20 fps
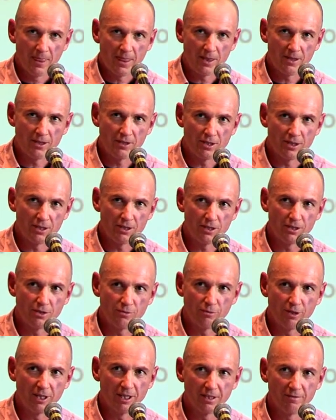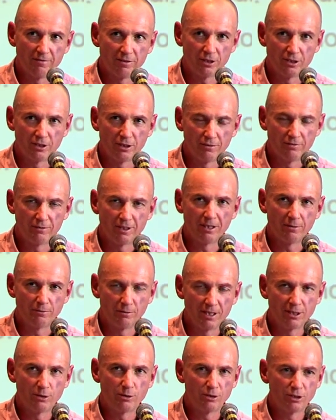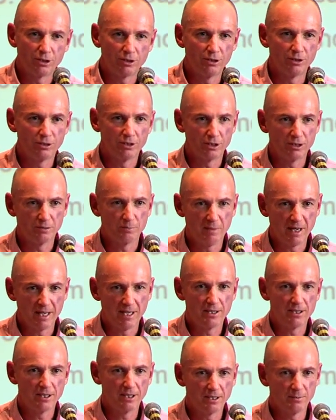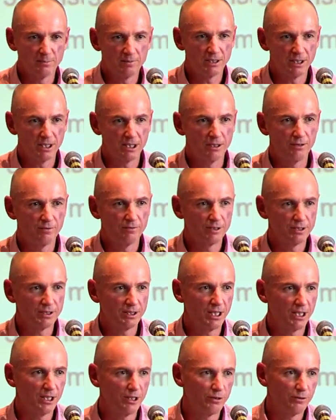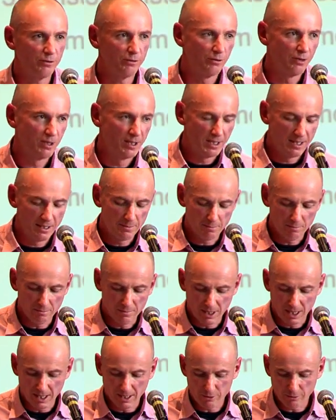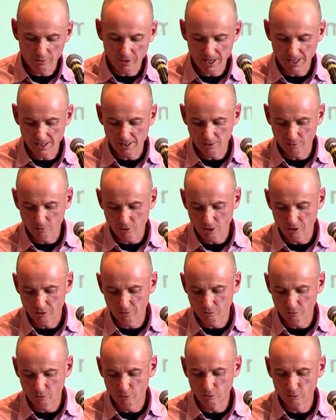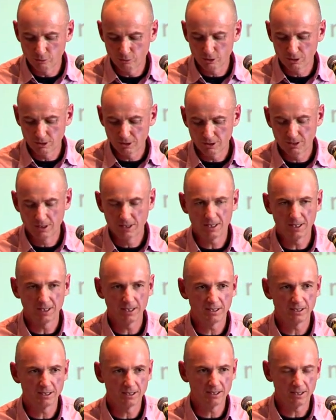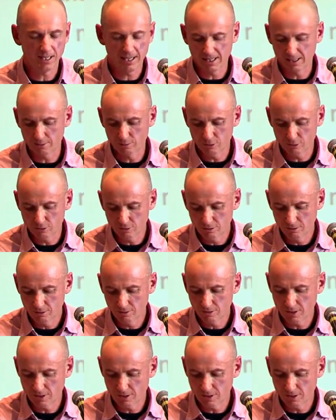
this is really a vision of resource users managing themselves. So creating their own rules that are sustainable